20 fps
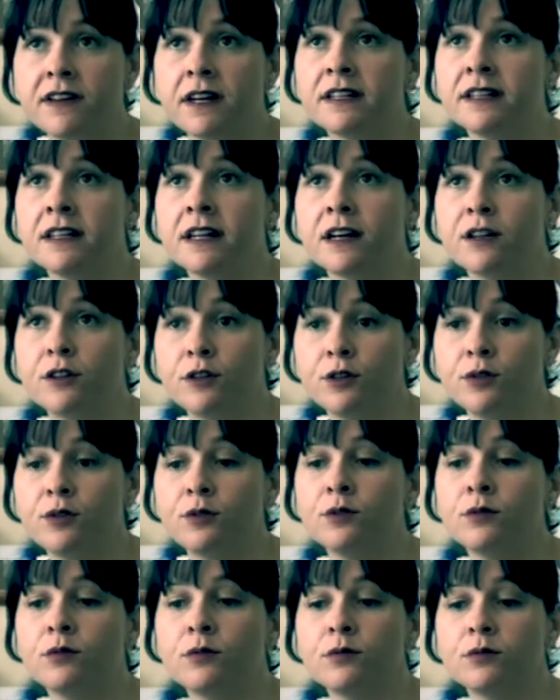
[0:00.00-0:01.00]
finding out
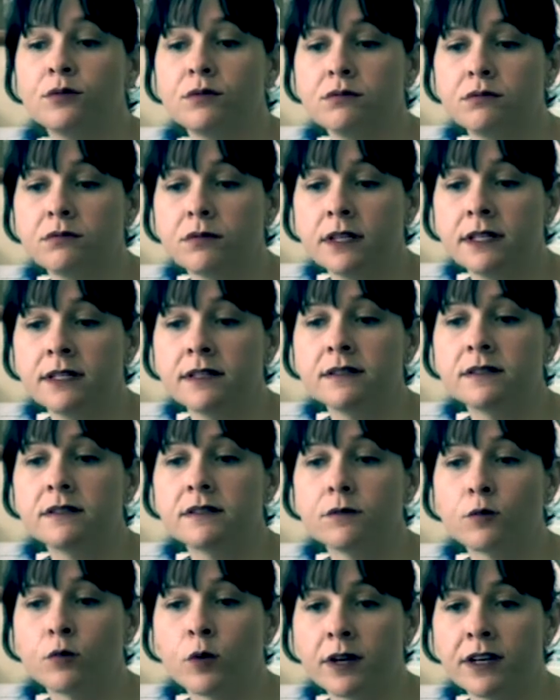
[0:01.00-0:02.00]
who
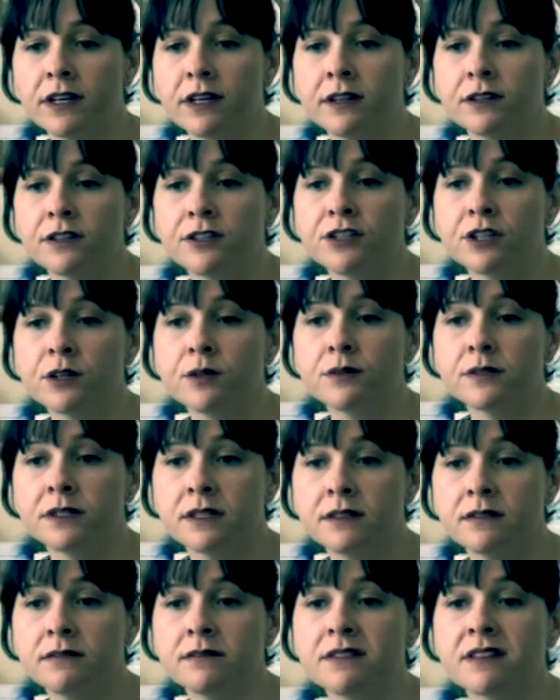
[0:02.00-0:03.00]
is working on the shows
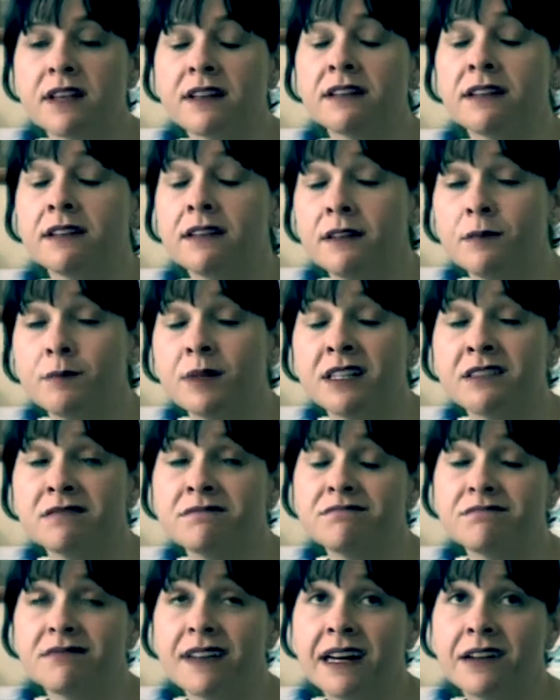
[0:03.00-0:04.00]
and sending an email
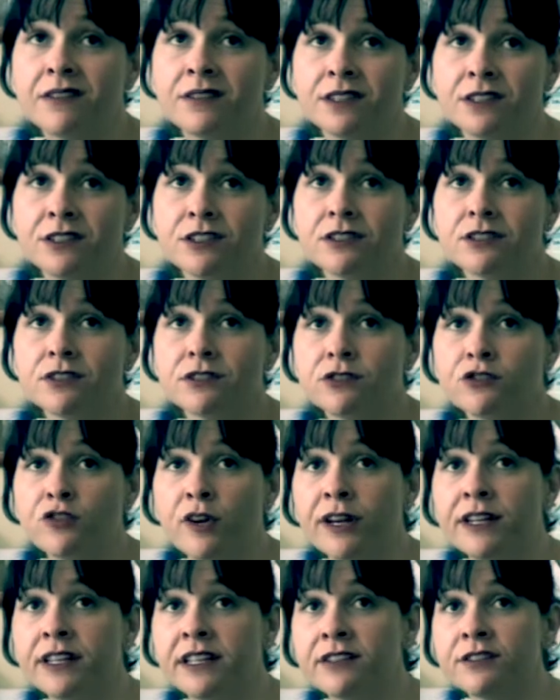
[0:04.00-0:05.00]
out and just
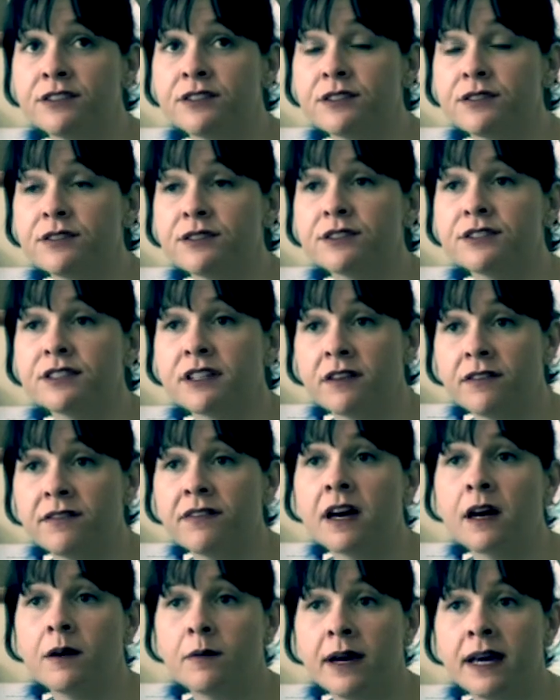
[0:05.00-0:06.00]
trying to introduce
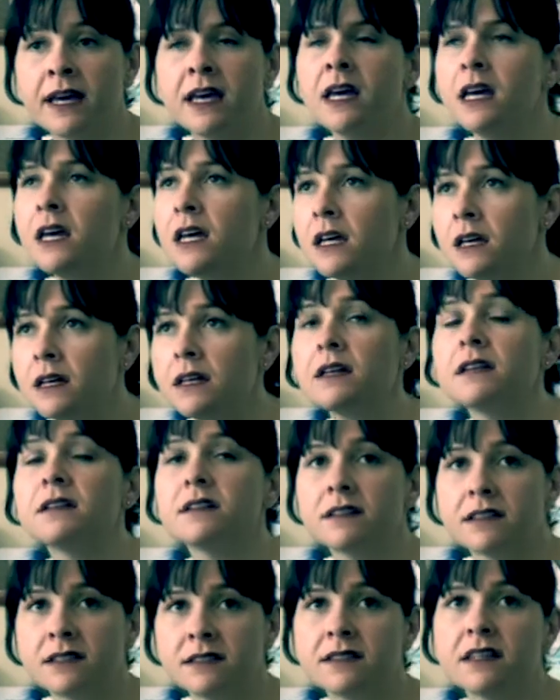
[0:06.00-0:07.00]
yourself that way.
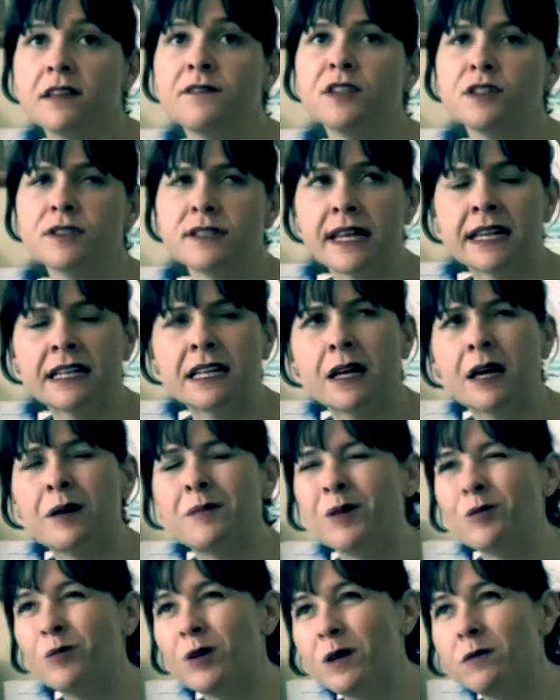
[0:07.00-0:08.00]
Because if you send it, I
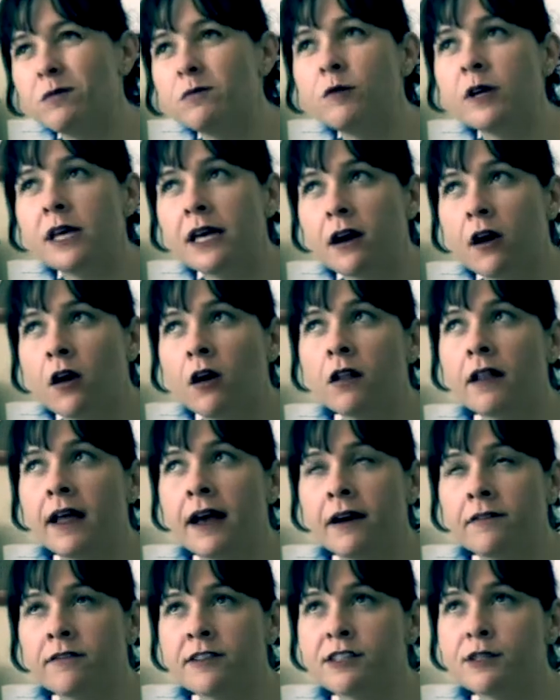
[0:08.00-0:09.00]
mean, we, we all
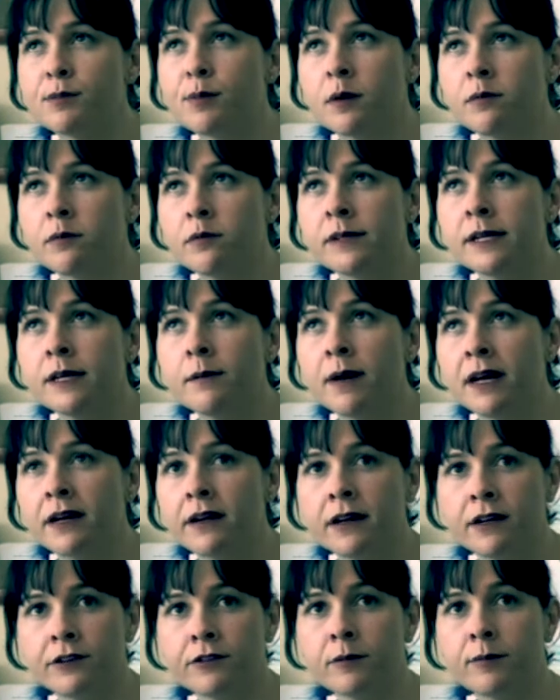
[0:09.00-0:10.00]
average probably about
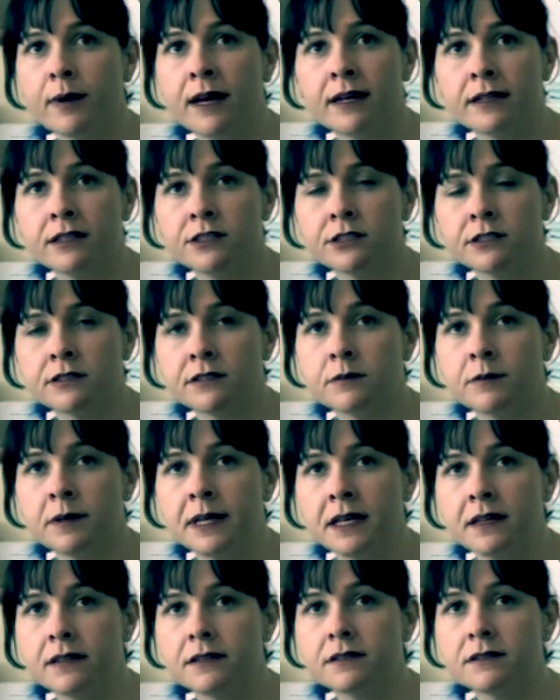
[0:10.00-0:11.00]
one hundred packages a
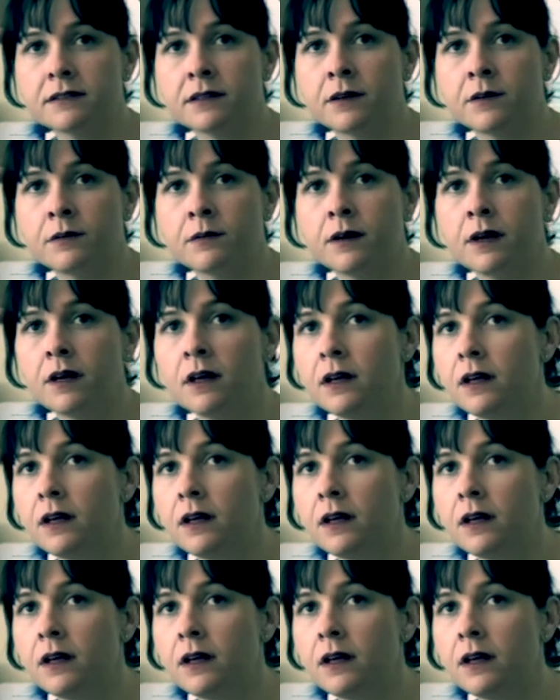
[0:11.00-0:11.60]
week, so